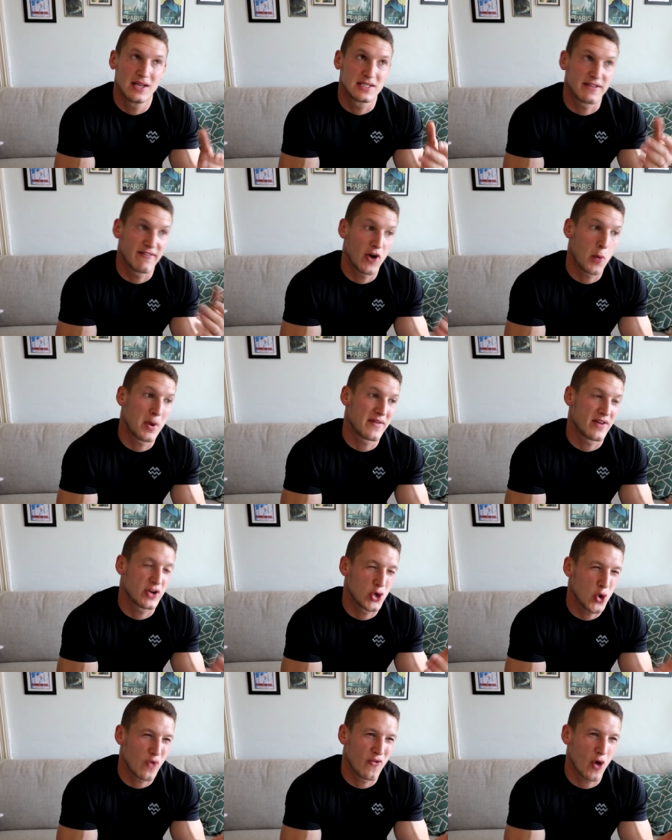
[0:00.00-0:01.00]
to film and if I
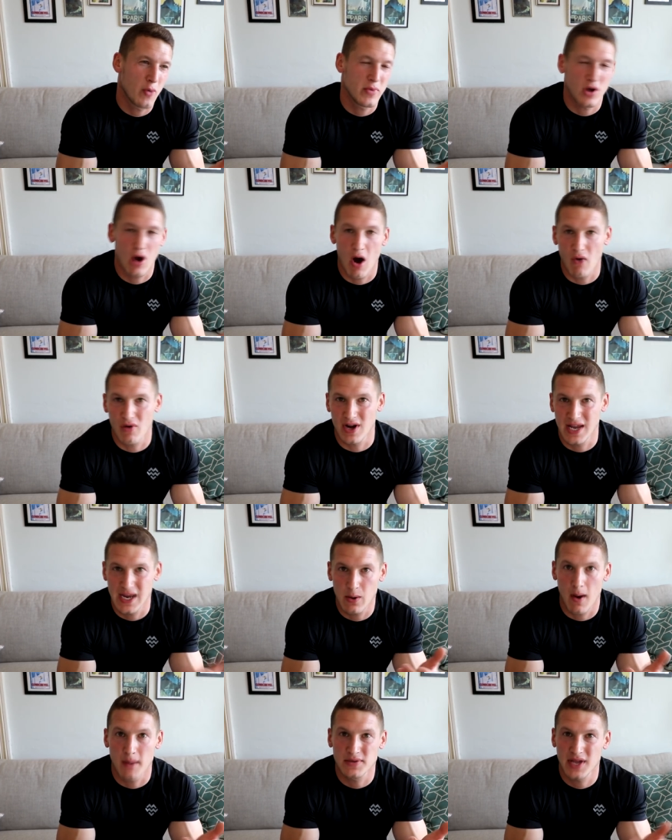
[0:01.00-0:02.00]
do film you can't really
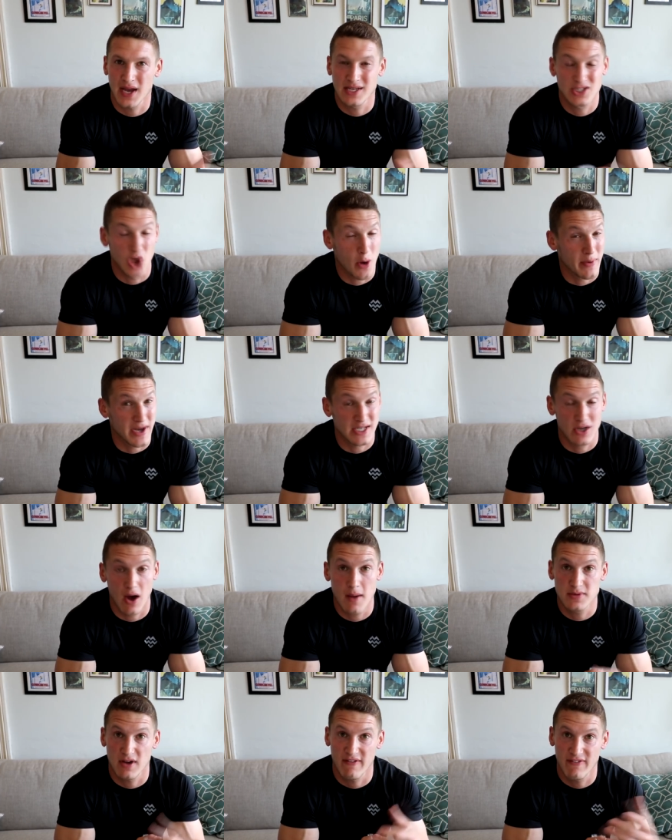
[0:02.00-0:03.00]
hear what I'm saying so many
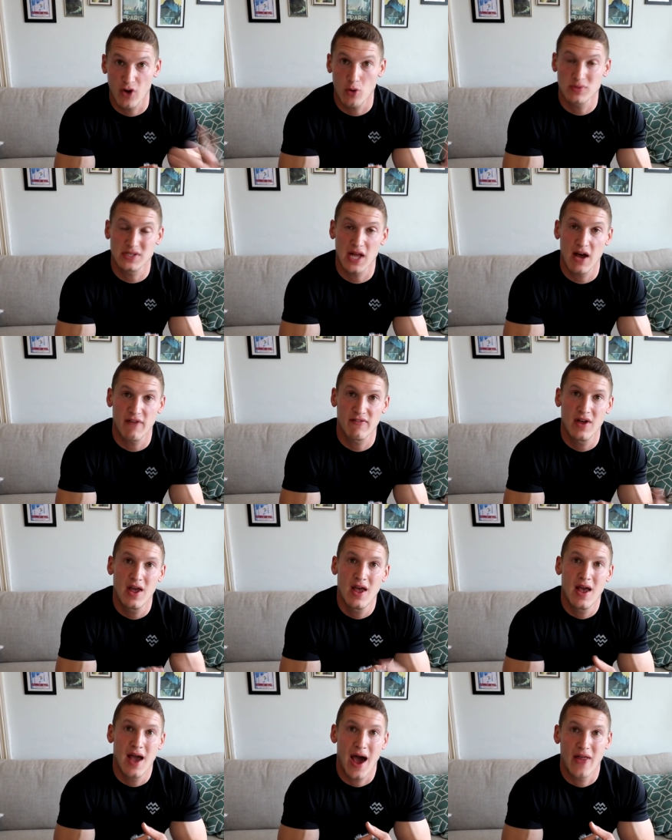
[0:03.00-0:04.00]
times I film stuff
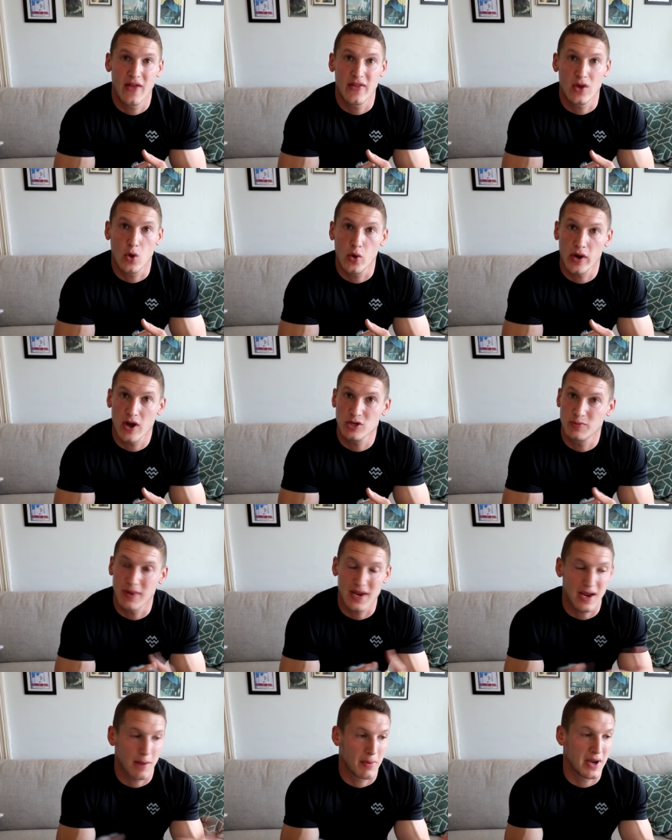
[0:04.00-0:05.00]
and then the audio's
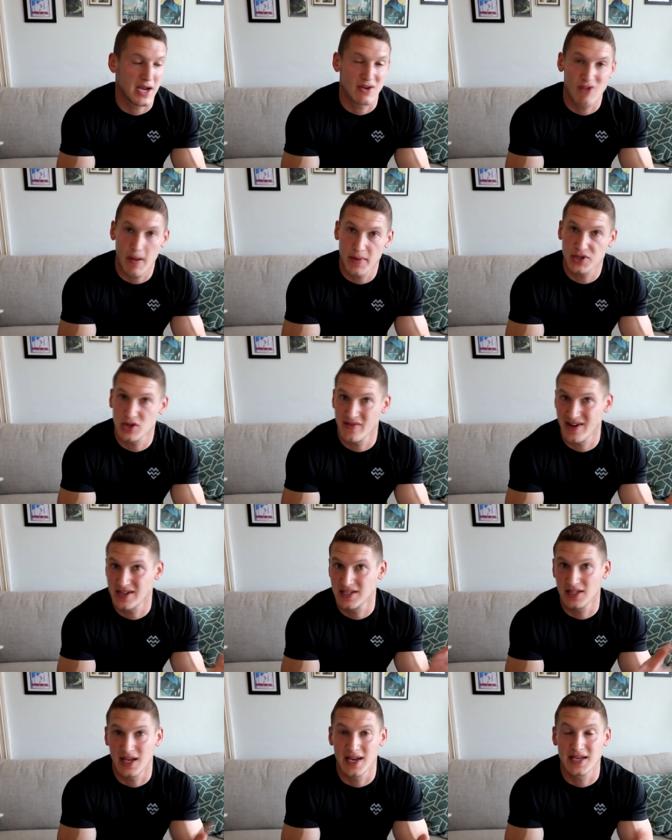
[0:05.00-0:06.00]
been completely rubbish so I've had
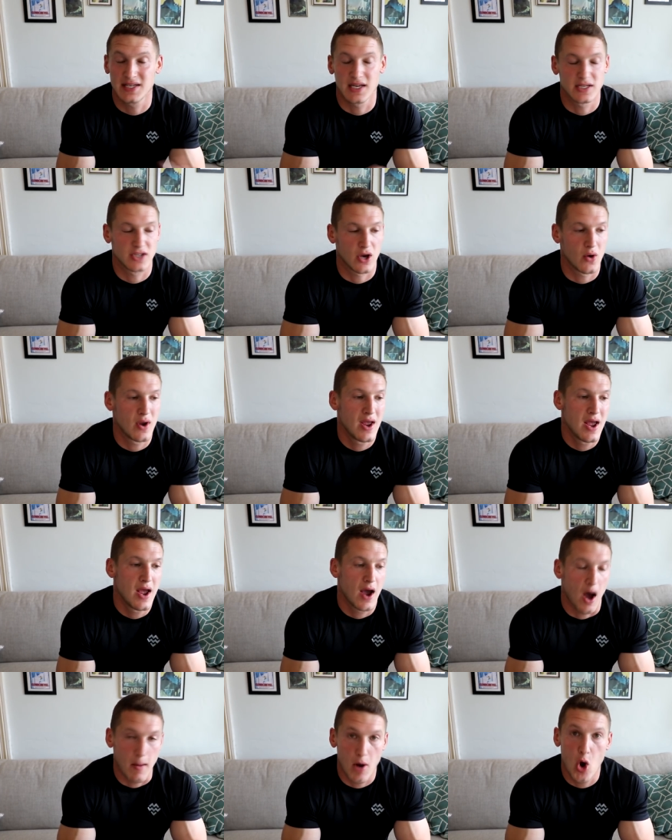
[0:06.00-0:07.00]
to delete it so
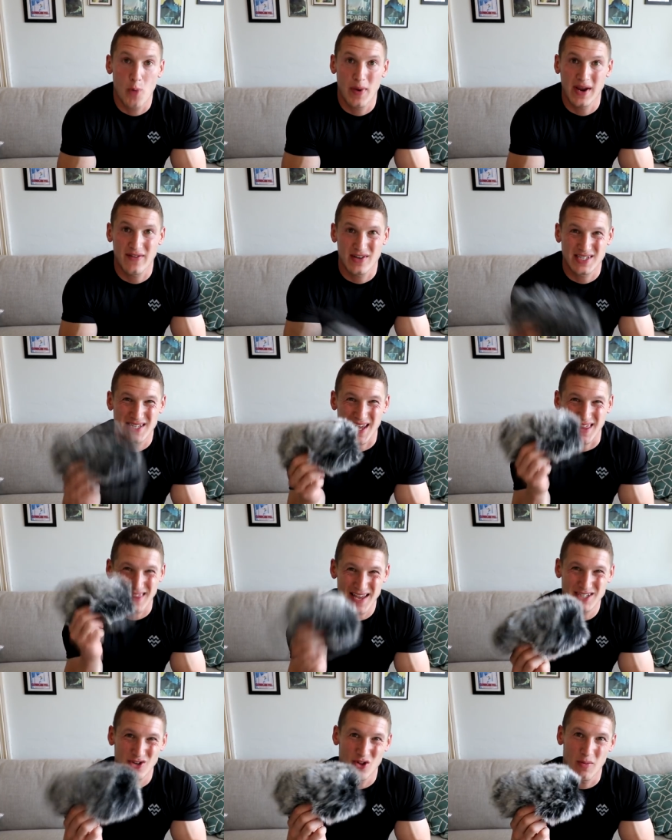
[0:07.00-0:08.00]
I'm hoping if I stick
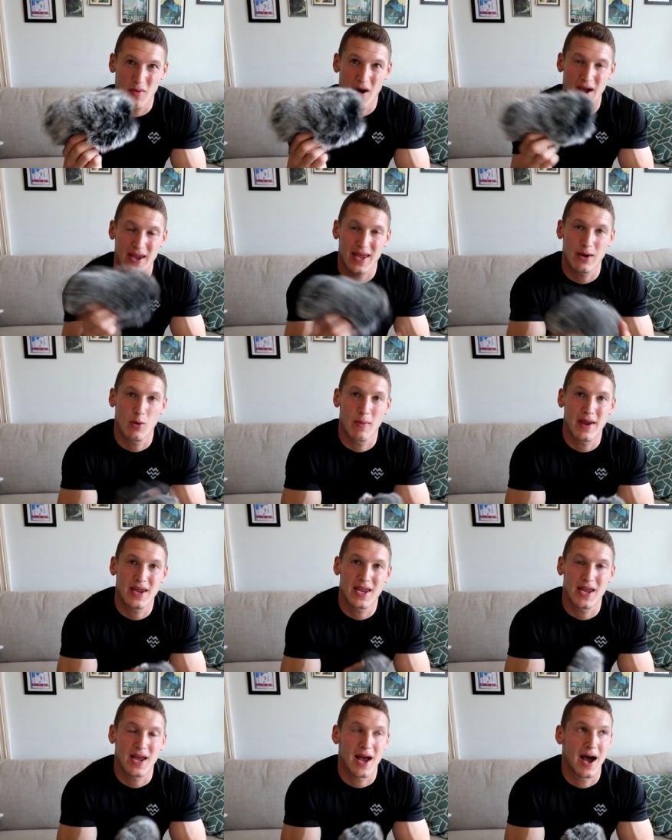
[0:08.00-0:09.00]
this on the mic it will
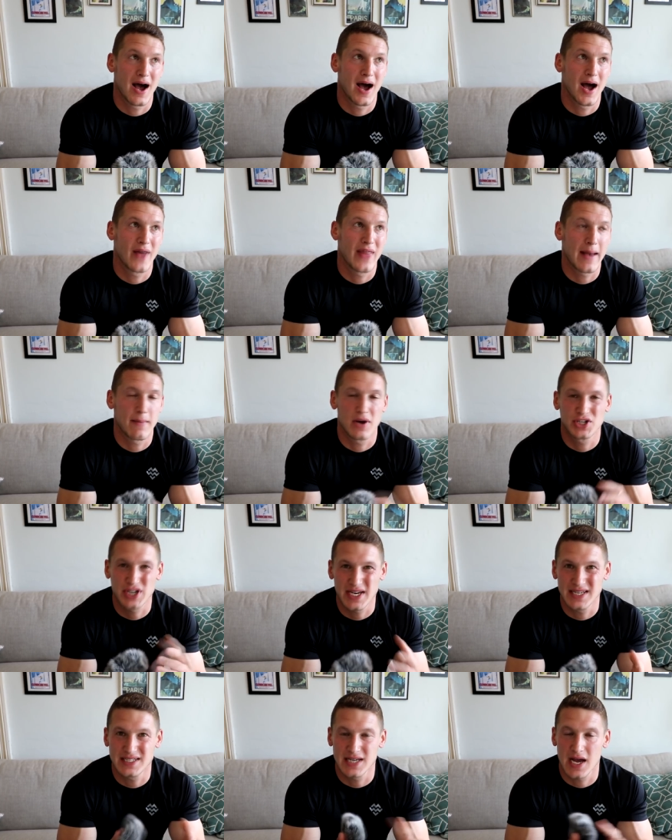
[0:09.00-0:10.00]
make it uh, that much
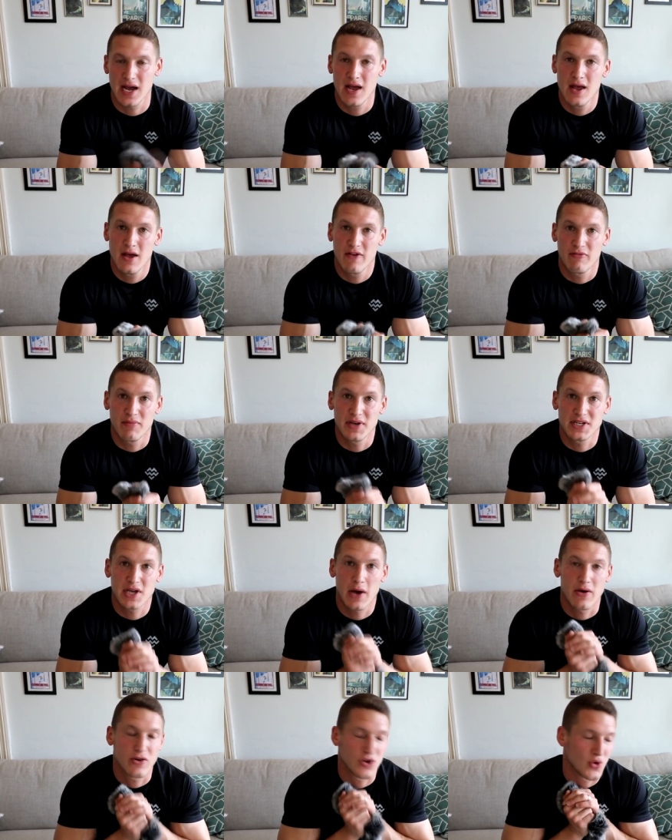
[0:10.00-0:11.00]
easier for me to
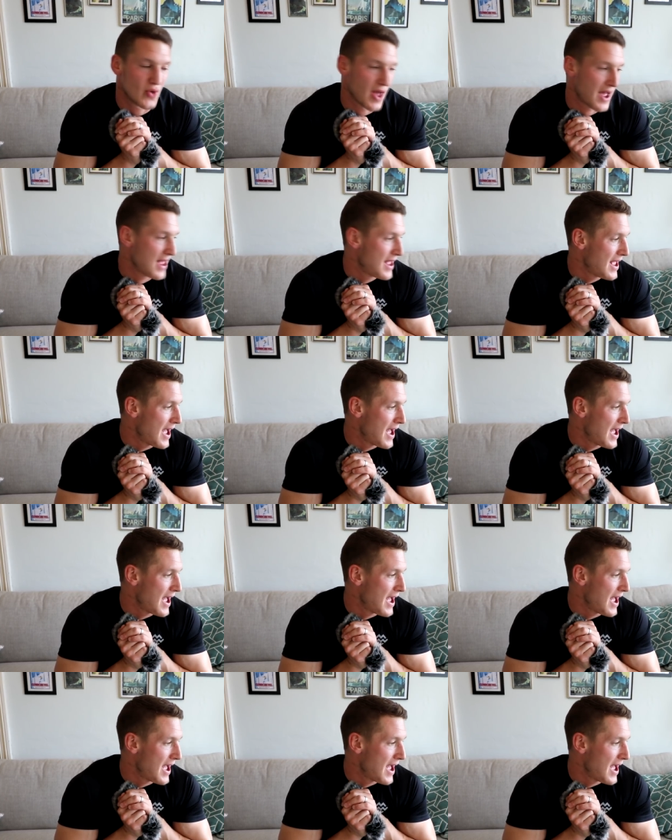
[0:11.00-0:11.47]
go and do that